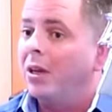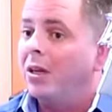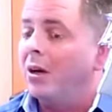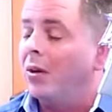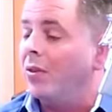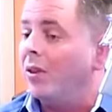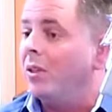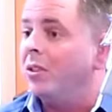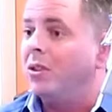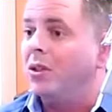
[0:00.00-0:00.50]

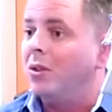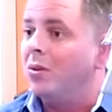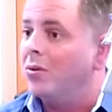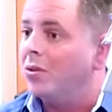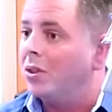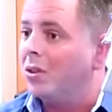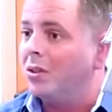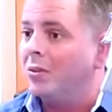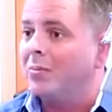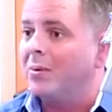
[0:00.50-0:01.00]
These
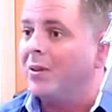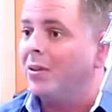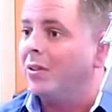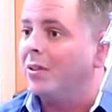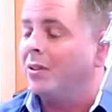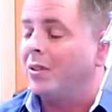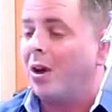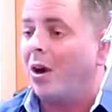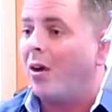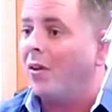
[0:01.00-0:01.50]

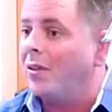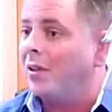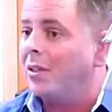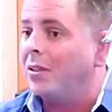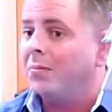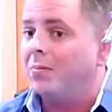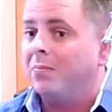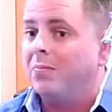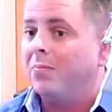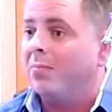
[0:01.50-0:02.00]
YouTubers, all
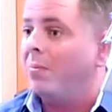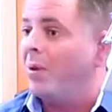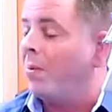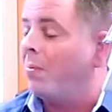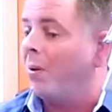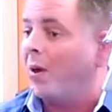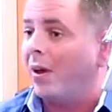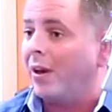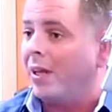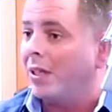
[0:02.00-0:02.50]
these
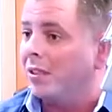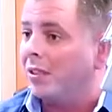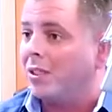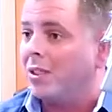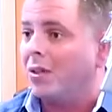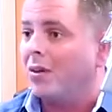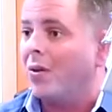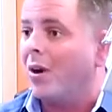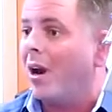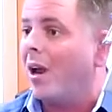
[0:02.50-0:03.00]
people on
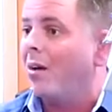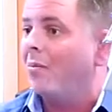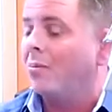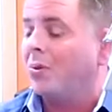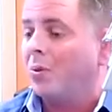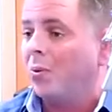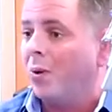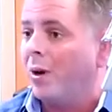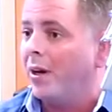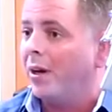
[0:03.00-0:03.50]
Instagram,
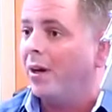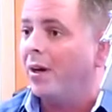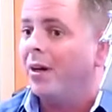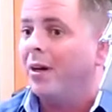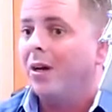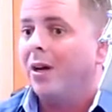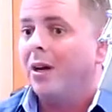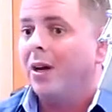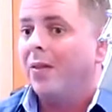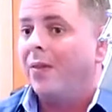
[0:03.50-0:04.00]

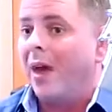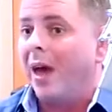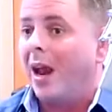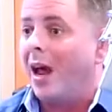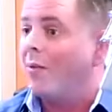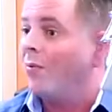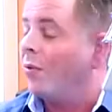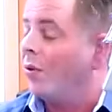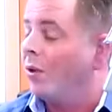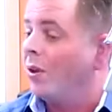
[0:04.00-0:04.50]
Twitter that
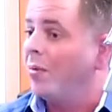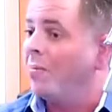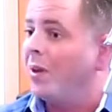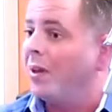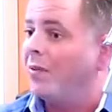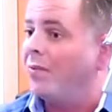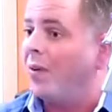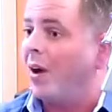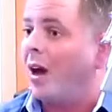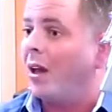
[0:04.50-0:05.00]
have really
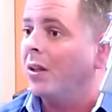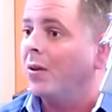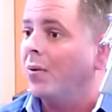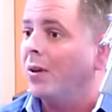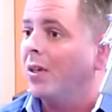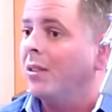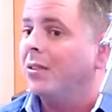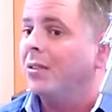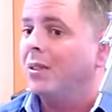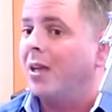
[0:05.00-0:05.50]
big
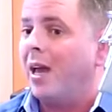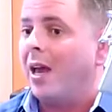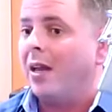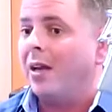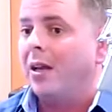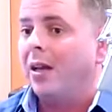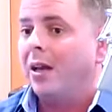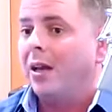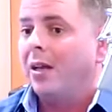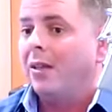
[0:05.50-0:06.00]
followings,
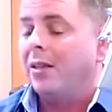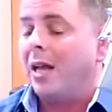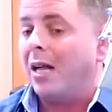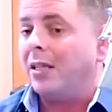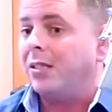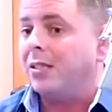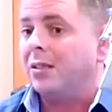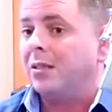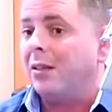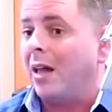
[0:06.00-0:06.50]
and
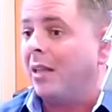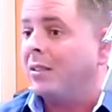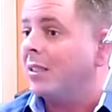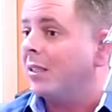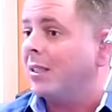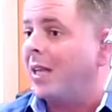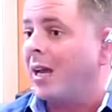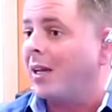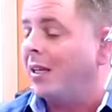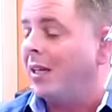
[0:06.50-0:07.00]
that's a
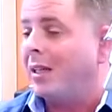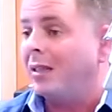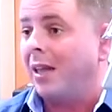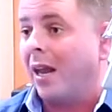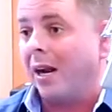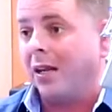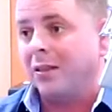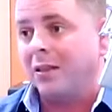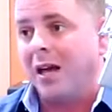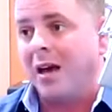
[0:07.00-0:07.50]
technique
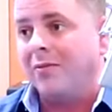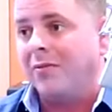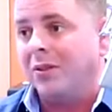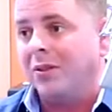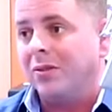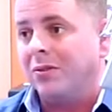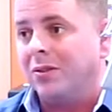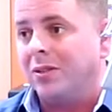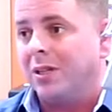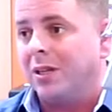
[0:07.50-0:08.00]
that I love
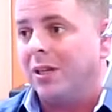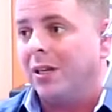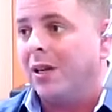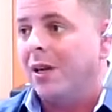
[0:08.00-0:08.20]
using,